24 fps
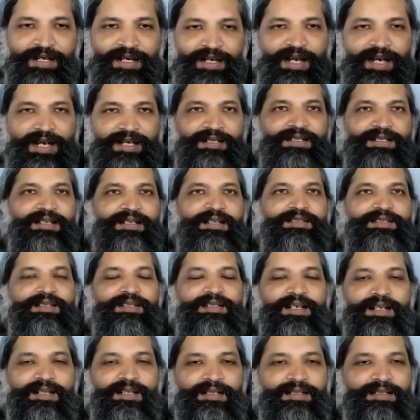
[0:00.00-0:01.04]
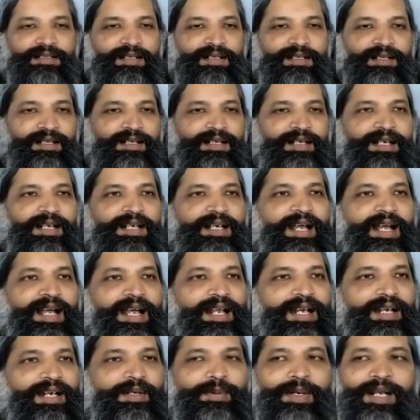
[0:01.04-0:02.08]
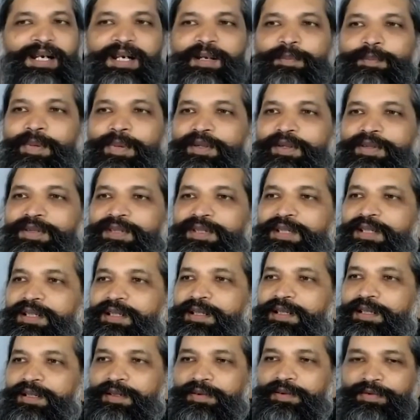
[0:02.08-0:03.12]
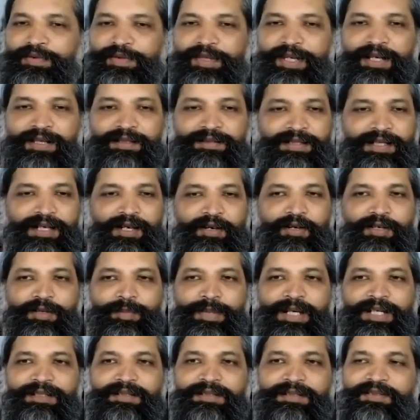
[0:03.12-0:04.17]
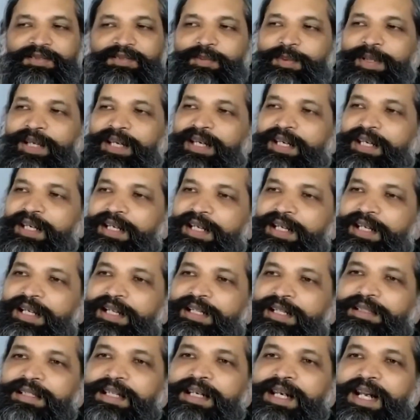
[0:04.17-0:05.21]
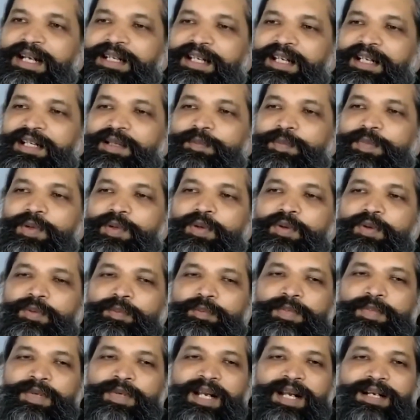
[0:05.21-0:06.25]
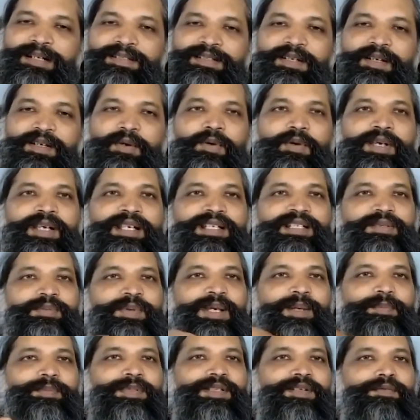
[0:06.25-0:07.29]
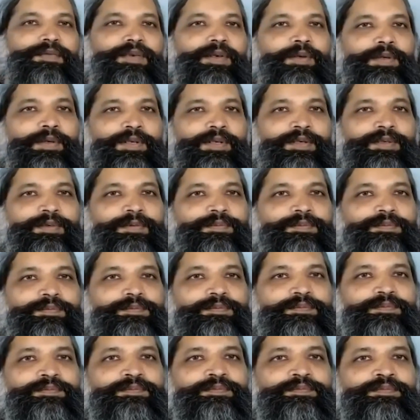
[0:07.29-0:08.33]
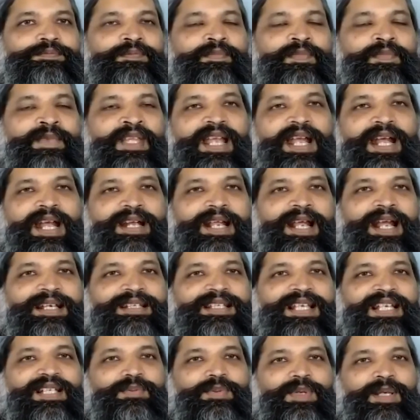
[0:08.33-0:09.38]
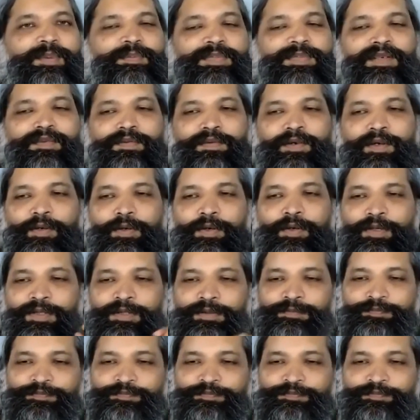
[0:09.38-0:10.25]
and the Satchidananda. I dwell upon the things around me in this way. Then I take a broom and slowly sweep the floor. And as I sweep the floor,